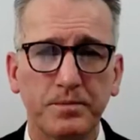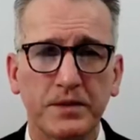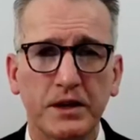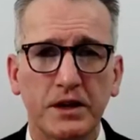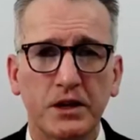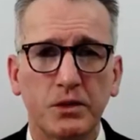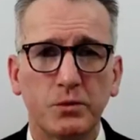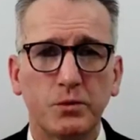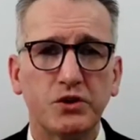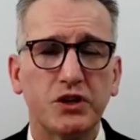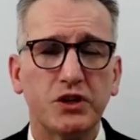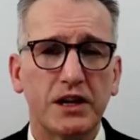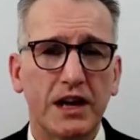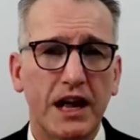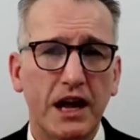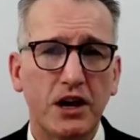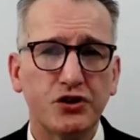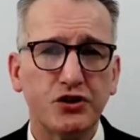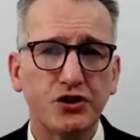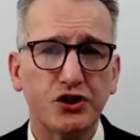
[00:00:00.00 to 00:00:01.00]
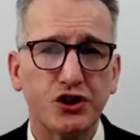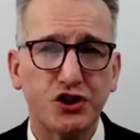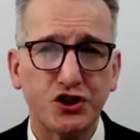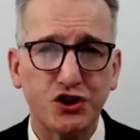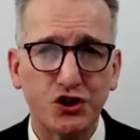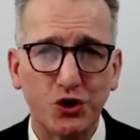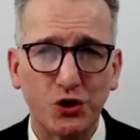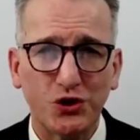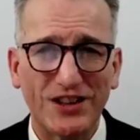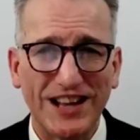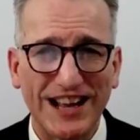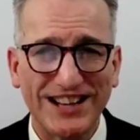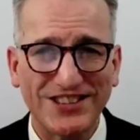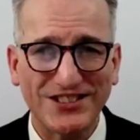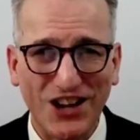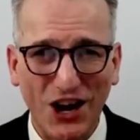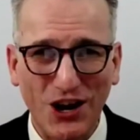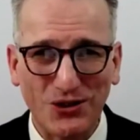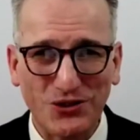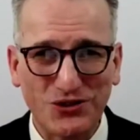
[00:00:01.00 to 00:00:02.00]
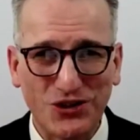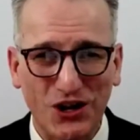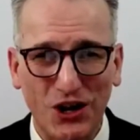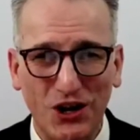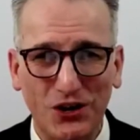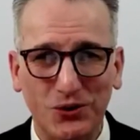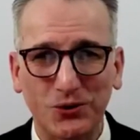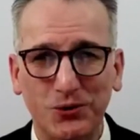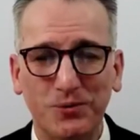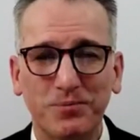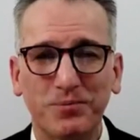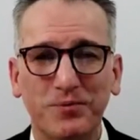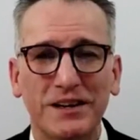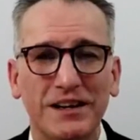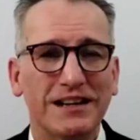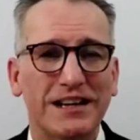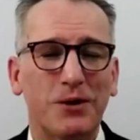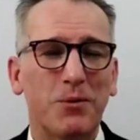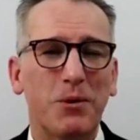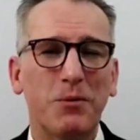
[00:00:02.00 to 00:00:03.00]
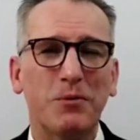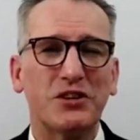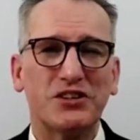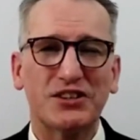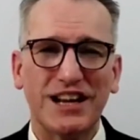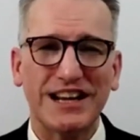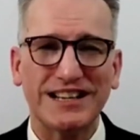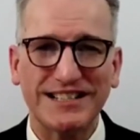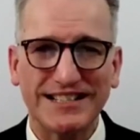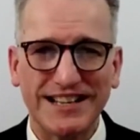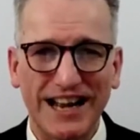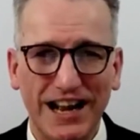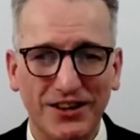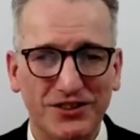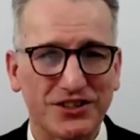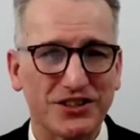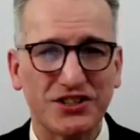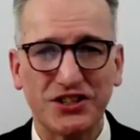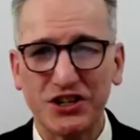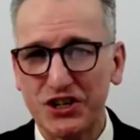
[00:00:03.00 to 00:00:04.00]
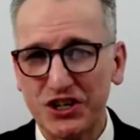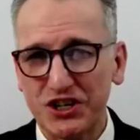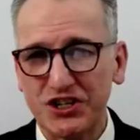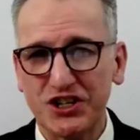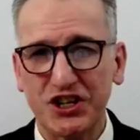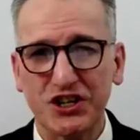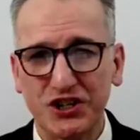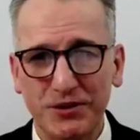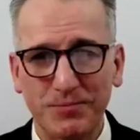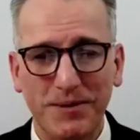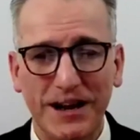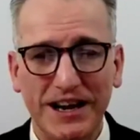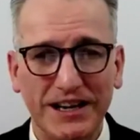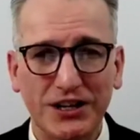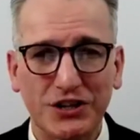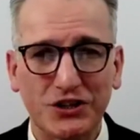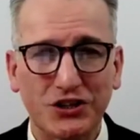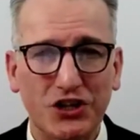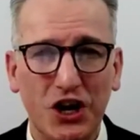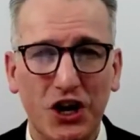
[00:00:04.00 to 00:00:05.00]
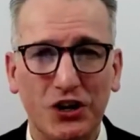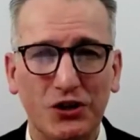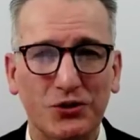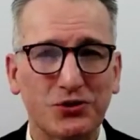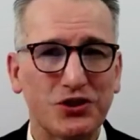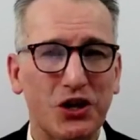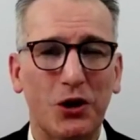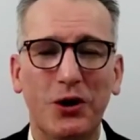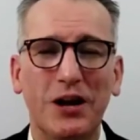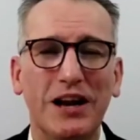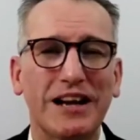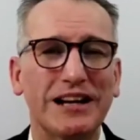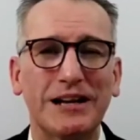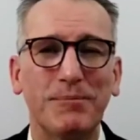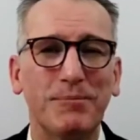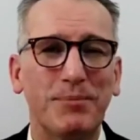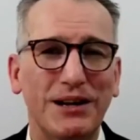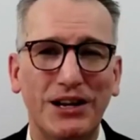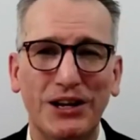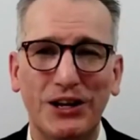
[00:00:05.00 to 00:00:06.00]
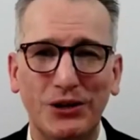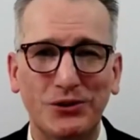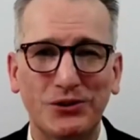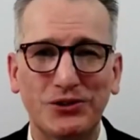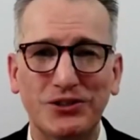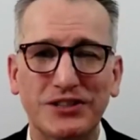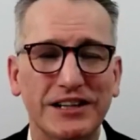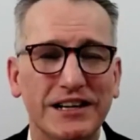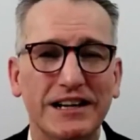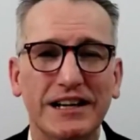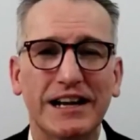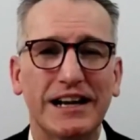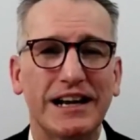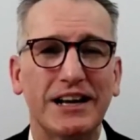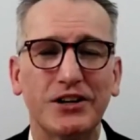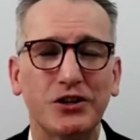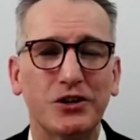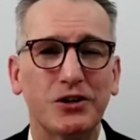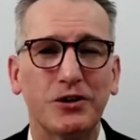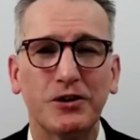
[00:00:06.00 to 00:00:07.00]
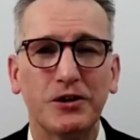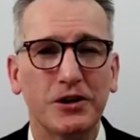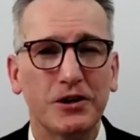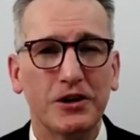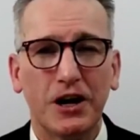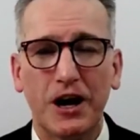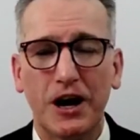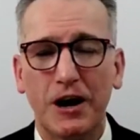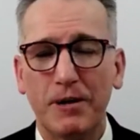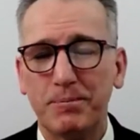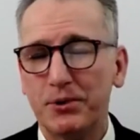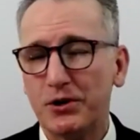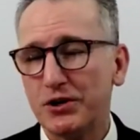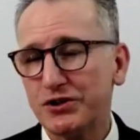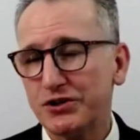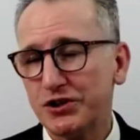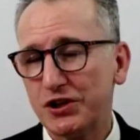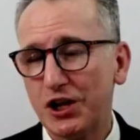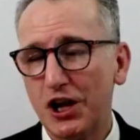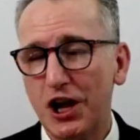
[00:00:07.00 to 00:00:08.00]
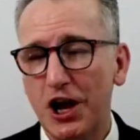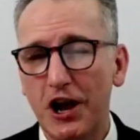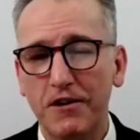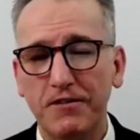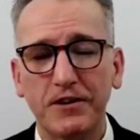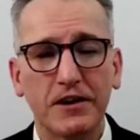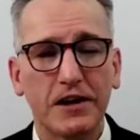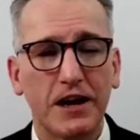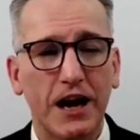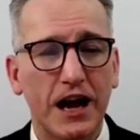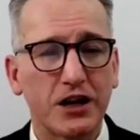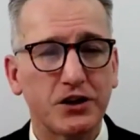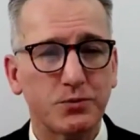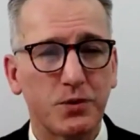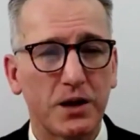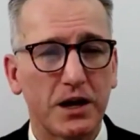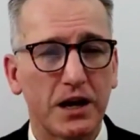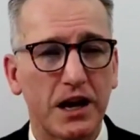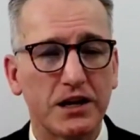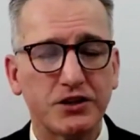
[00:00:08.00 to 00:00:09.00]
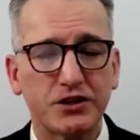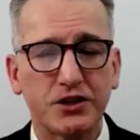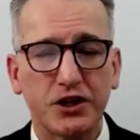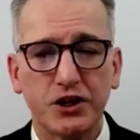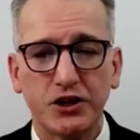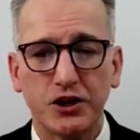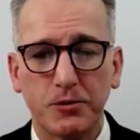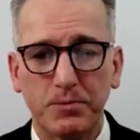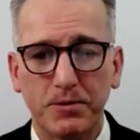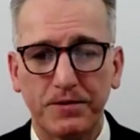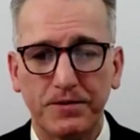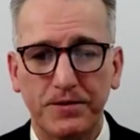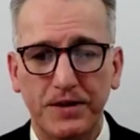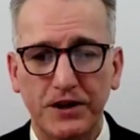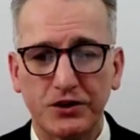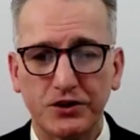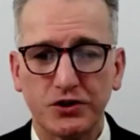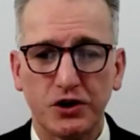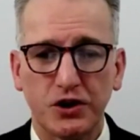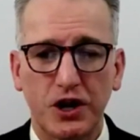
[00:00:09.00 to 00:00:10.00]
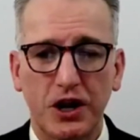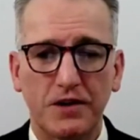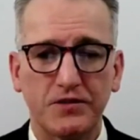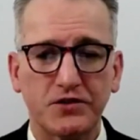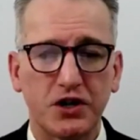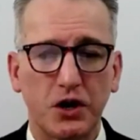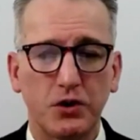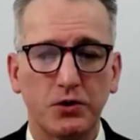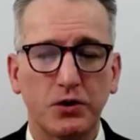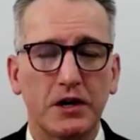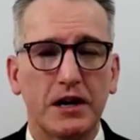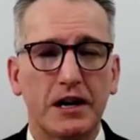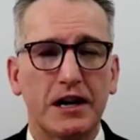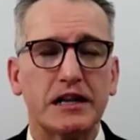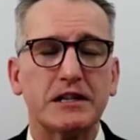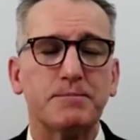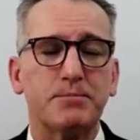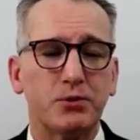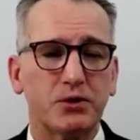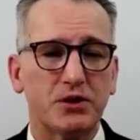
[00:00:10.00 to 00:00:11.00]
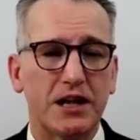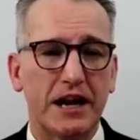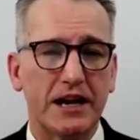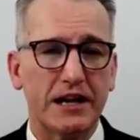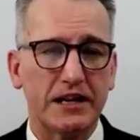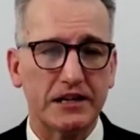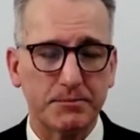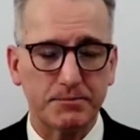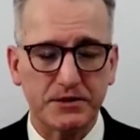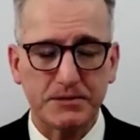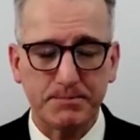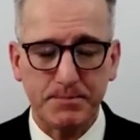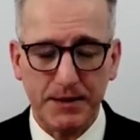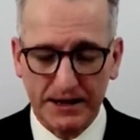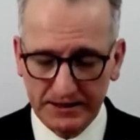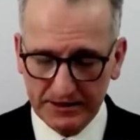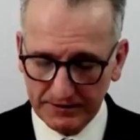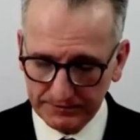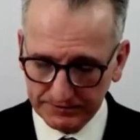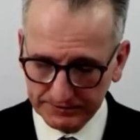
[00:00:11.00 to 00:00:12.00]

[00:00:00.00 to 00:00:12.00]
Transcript: which allows you to shorten that sales cycle. Now, when we say sales, it's a decision-making cycle, so it can be used in your personal life as well as your professional life. So let's put that into perspective.